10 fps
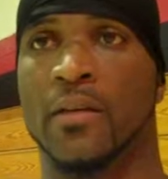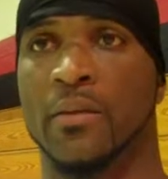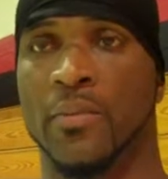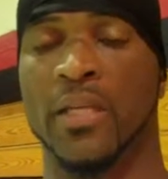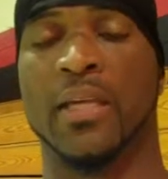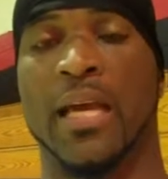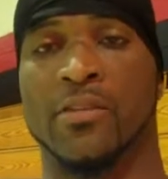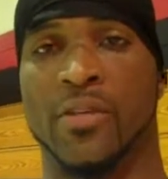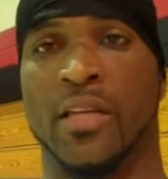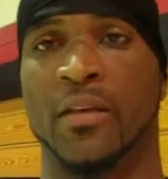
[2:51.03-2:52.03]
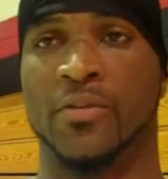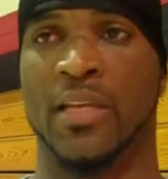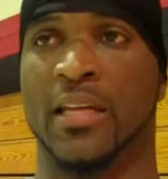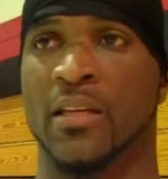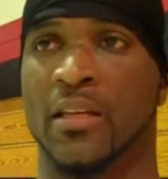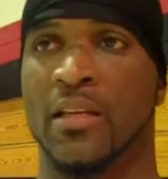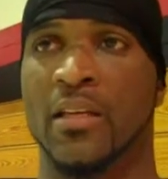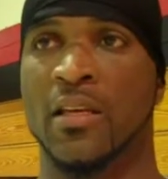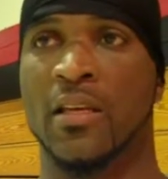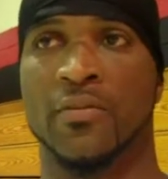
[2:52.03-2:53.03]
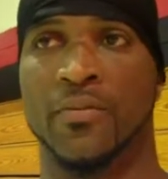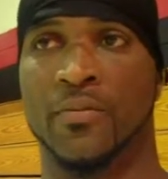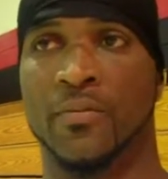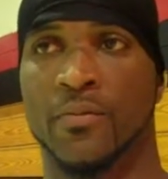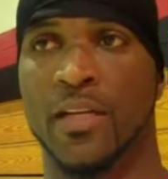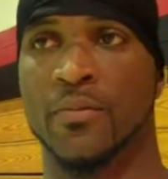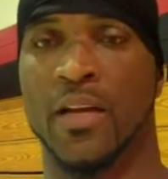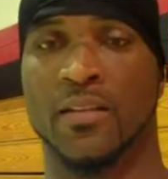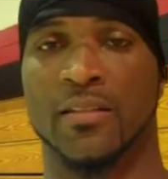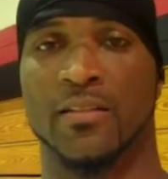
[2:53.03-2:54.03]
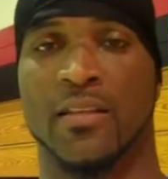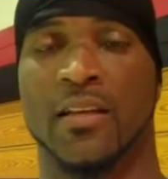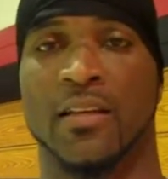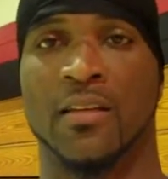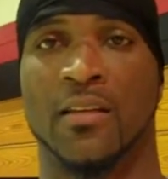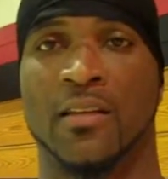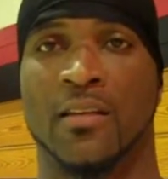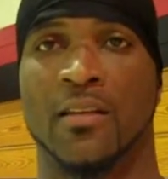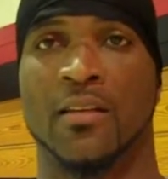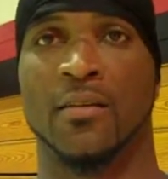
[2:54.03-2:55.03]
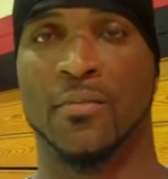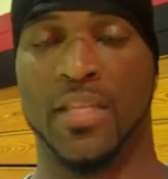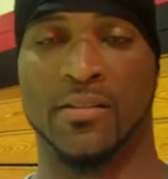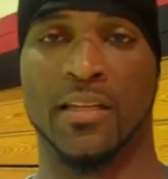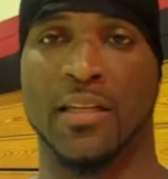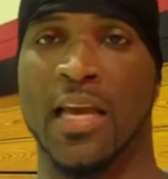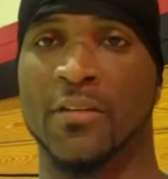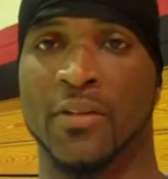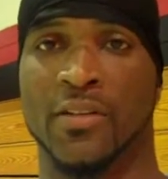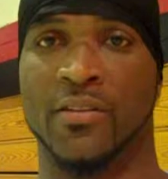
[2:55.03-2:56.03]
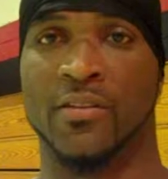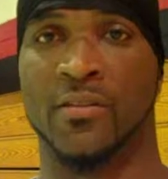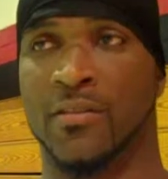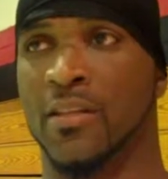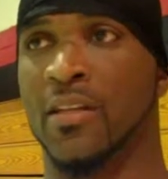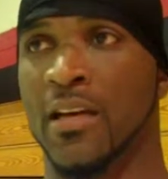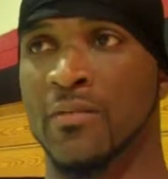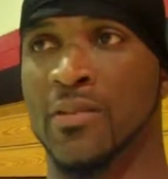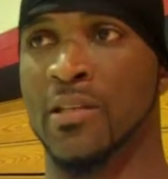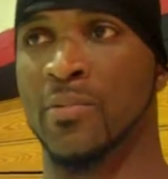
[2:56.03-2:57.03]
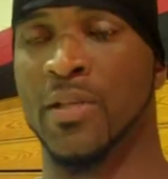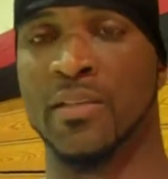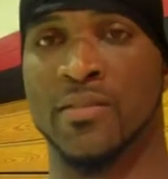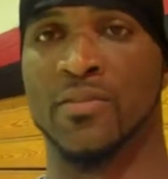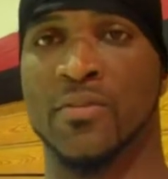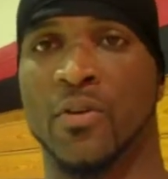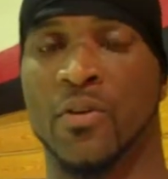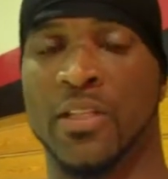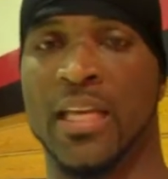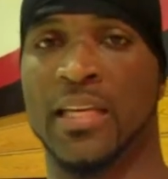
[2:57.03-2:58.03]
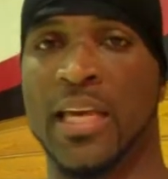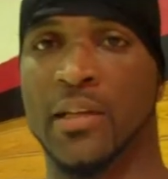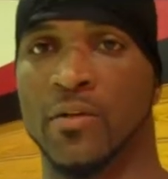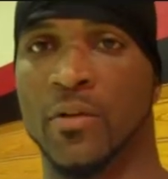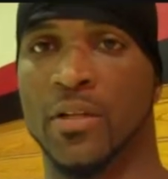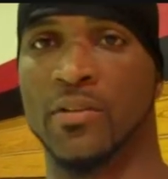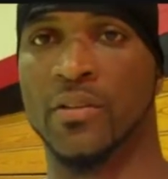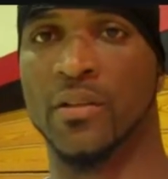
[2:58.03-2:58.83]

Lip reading: And being hydrated helps that. And if Reddrox is the best thing to hydrate you, then obviously it plays its role in that category